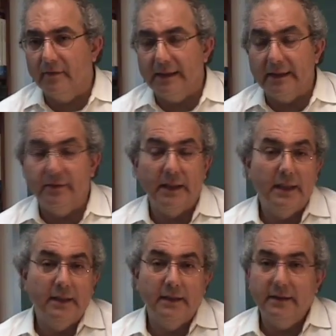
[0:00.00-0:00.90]
of leaves
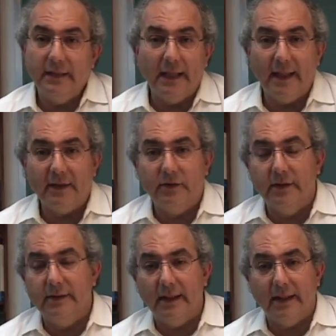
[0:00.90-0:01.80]
not next
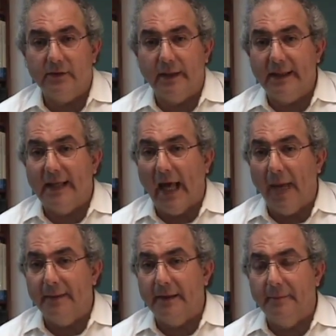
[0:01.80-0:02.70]
to any
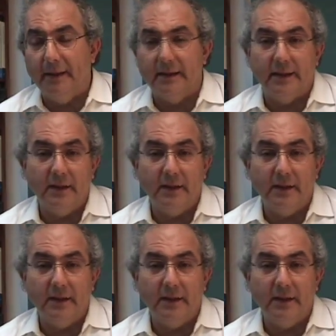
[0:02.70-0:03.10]
inhabited building.